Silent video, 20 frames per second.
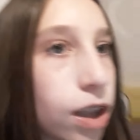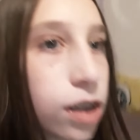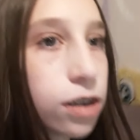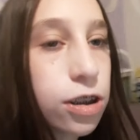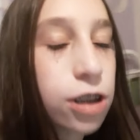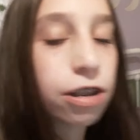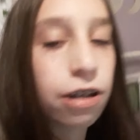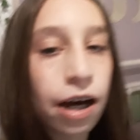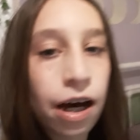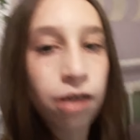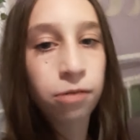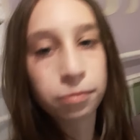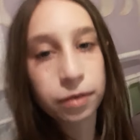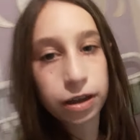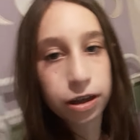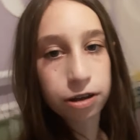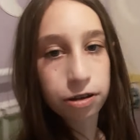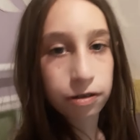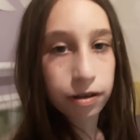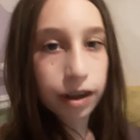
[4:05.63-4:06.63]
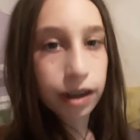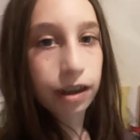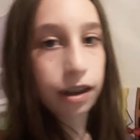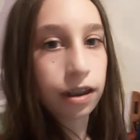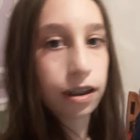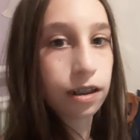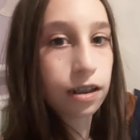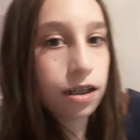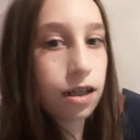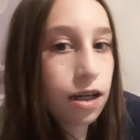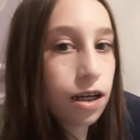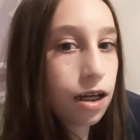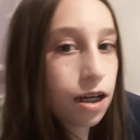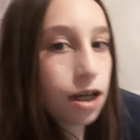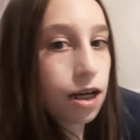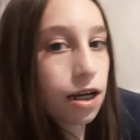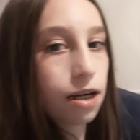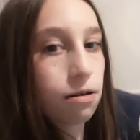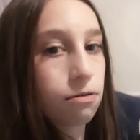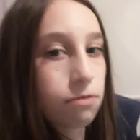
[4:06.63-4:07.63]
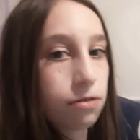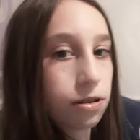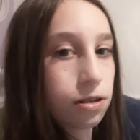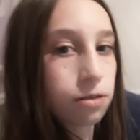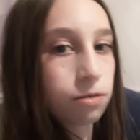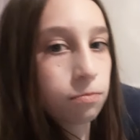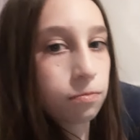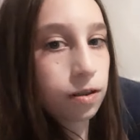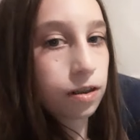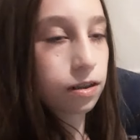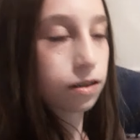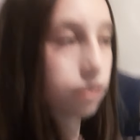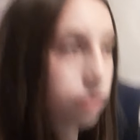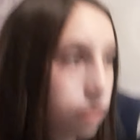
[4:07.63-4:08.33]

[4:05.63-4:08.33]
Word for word: so I'll be doing a room